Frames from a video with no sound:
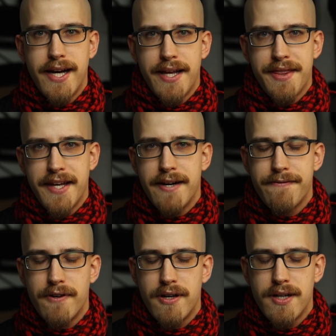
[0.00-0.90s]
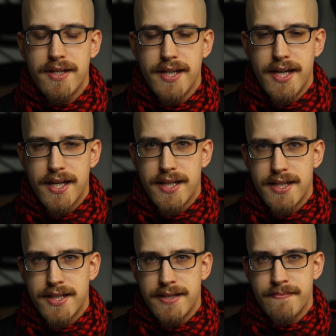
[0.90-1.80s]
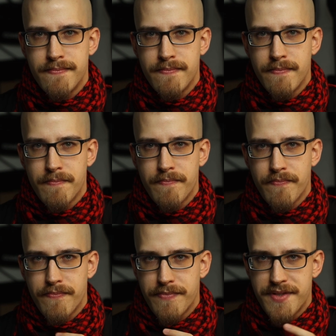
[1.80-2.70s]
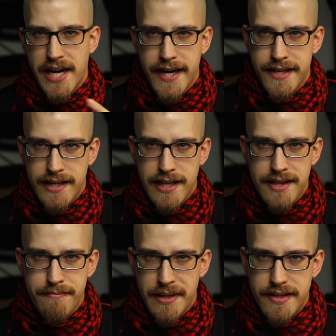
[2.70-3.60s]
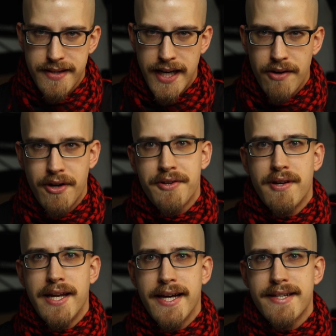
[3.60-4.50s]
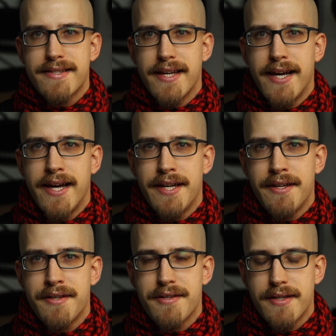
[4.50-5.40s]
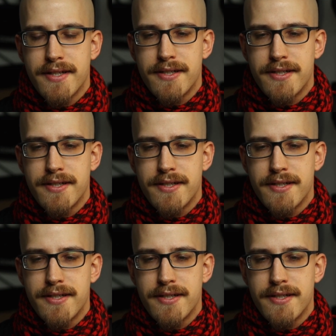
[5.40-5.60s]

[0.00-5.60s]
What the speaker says: and therefore tie it a little bit down on your legs and